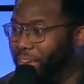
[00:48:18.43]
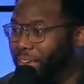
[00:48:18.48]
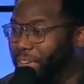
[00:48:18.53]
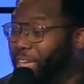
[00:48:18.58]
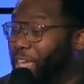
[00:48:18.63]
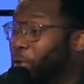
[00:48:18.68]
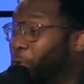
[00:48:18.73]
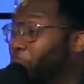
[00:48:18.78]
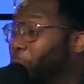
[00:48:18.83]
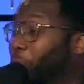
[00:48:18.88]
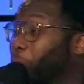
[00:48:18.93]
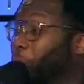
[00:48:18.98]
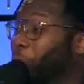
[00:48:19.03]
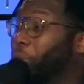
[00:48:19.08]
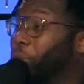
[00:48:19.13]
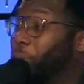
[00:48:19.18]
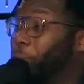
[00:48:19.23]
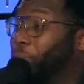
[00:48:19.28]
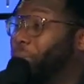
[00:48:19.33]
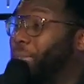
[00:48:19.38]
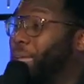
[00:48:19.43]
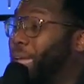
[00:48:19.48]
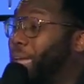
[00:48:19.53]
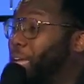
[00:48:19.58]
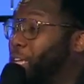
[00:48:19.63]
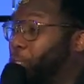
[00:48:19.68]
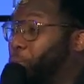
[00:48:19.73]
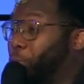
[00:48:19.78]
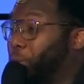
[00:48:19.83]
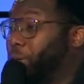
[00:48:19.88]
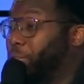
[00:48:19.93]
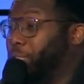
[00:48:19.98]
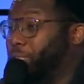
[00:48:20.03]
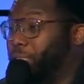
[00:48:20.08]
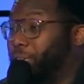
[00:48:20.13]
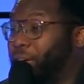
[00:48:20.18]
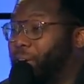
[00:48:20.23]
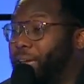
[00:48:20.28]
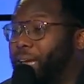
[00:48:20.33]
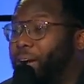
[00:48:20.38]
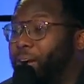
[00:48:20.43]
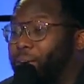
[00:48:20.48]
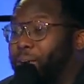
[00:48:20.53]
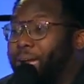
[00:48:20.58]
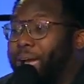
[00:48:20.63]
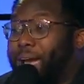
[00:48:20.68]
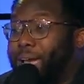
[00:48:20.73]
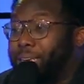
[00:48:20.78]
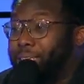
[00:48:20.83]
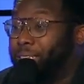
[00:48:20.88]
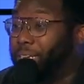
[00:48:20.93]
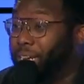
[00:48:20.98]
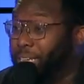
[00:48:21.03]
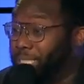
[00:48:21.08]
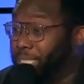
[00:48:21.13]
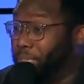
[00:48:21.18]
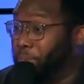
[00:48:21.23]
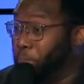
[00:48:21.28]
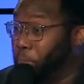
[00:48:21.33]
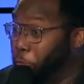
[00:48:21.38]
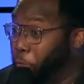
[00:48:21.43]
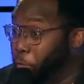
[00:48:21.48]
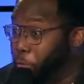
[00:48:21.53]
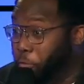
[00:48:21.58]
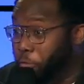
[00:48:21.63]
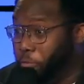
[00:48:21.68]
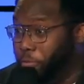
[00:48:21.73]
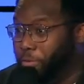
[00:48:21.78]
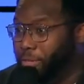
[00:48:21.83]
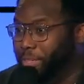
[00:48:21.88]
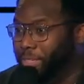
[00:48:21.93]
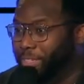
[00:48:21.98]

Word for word: And we want to be experts on how God doesn't move?